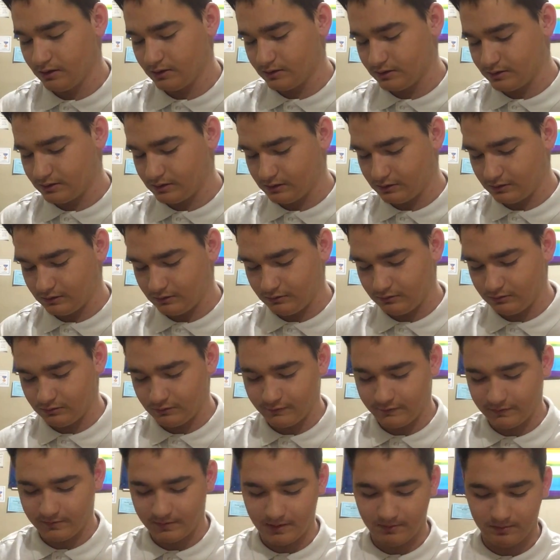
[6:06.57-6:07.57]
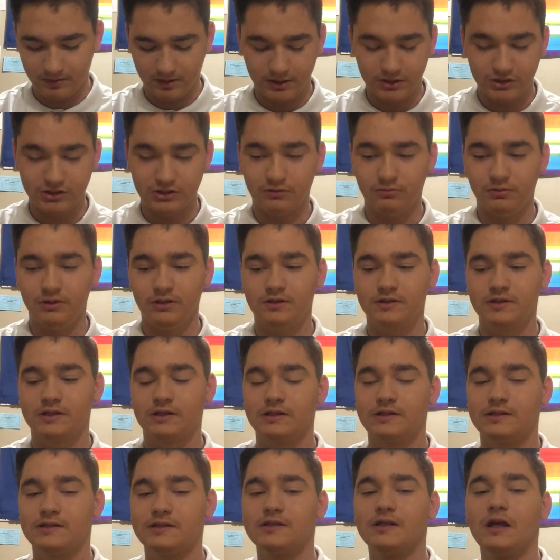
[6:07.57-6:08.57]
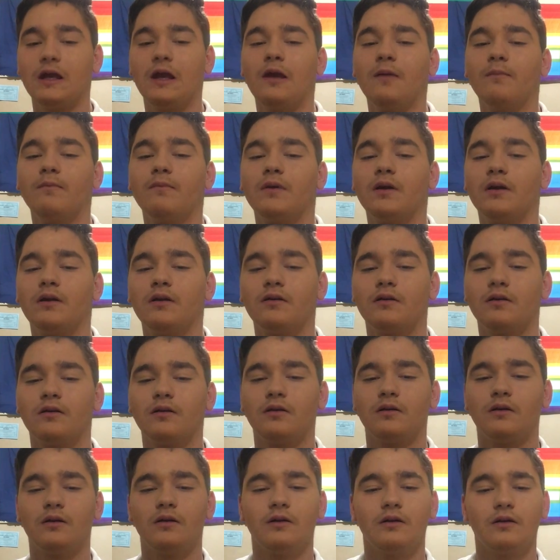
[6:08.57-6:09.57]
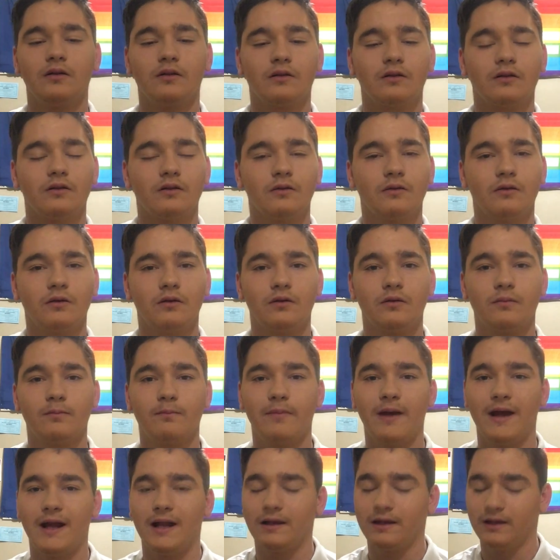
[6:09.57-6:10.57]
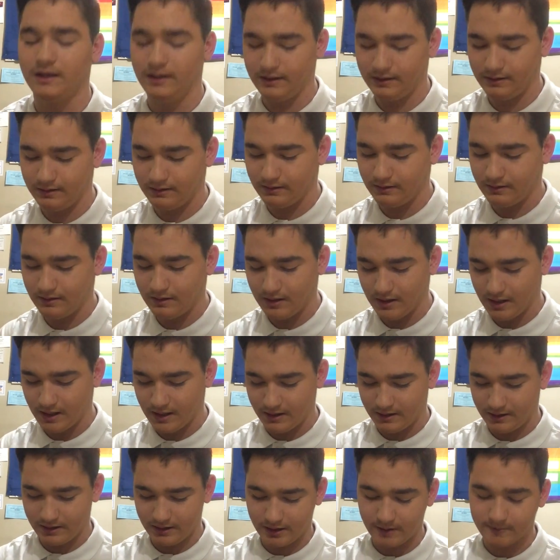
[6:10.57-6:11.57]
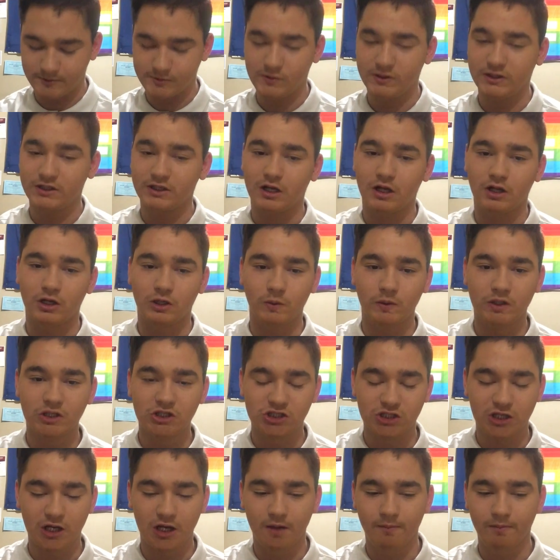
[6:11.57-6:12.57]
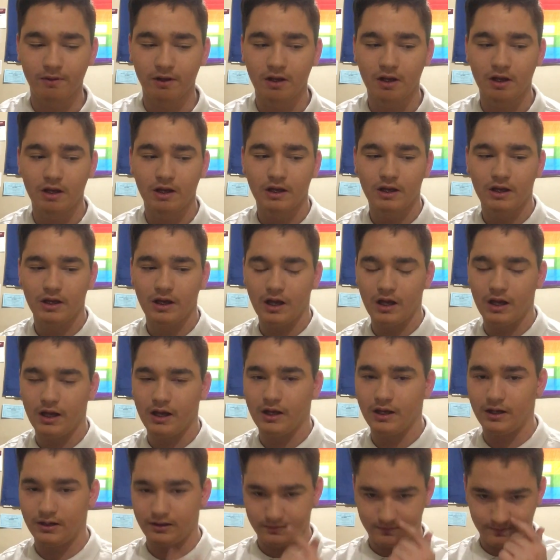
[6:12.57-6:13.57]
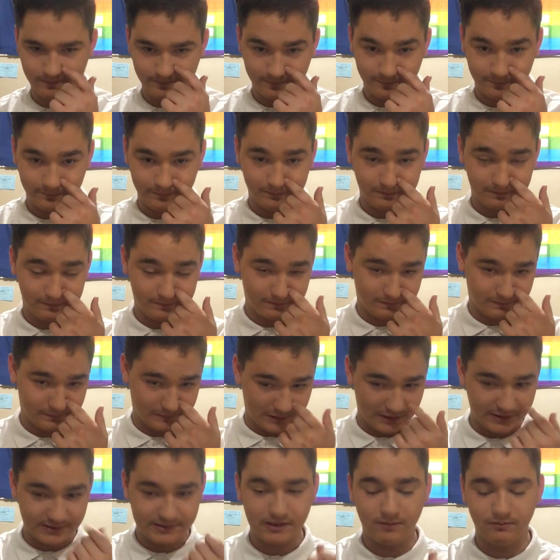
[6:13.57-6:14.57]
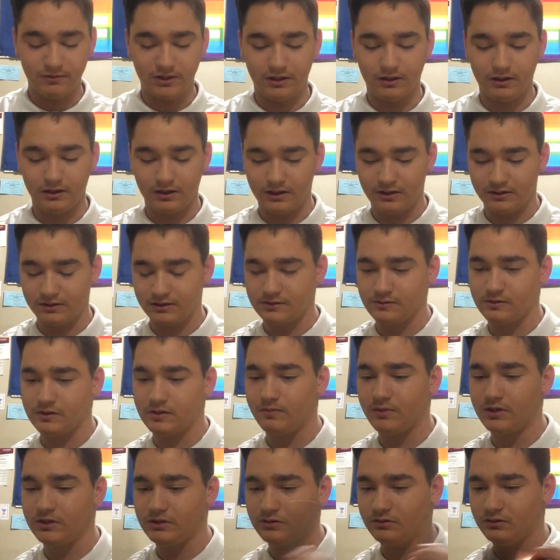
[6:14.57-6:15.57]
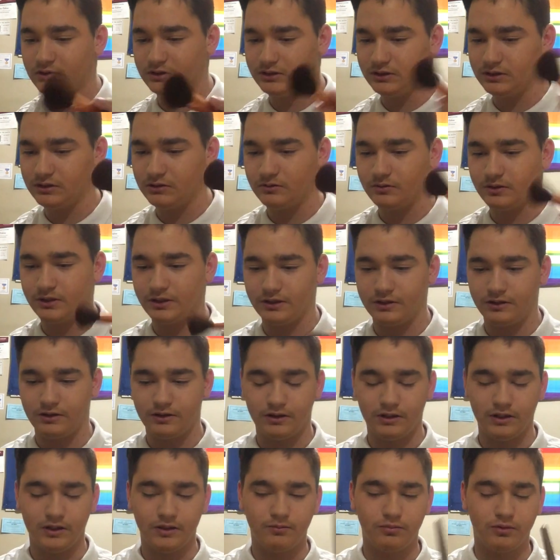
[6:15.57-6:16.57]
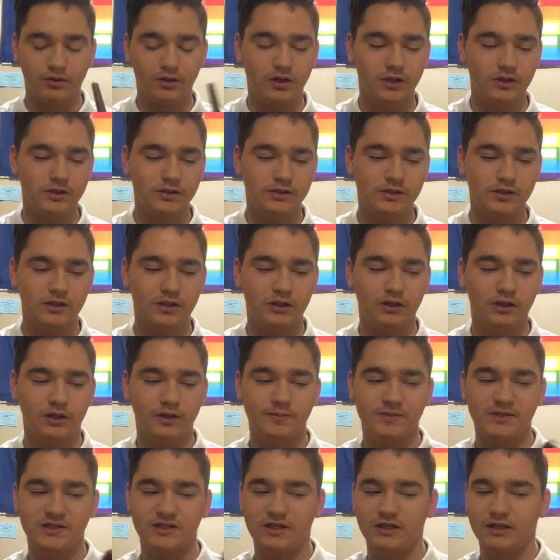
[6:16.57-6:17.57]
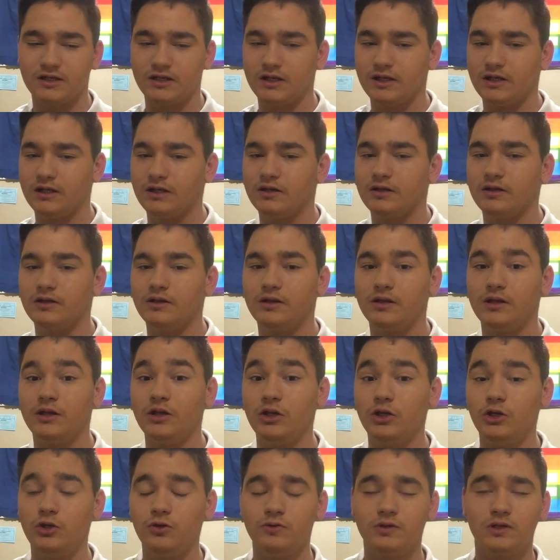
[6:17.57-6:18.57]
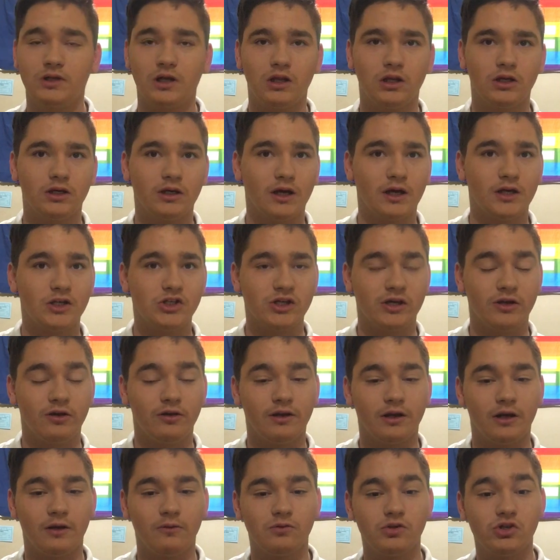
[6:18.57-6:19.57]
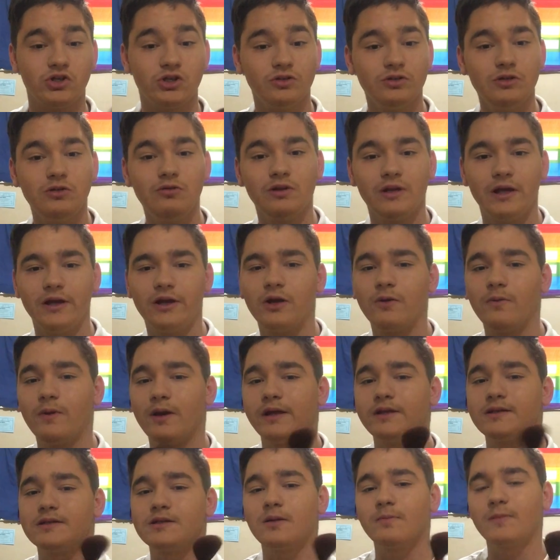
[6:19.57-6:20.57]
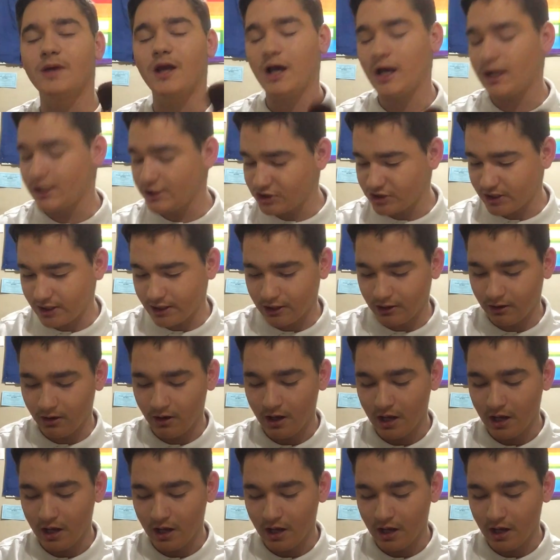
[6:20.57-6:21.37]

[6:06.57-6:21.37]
So for my blush, I'll be using the same palette that it comes with the Color Workshop. Same thing, you can get this with the bundle deal with the bronzer, lipstick, and the nude colored eyeshadow that I will show you later when I start my eyeshadow.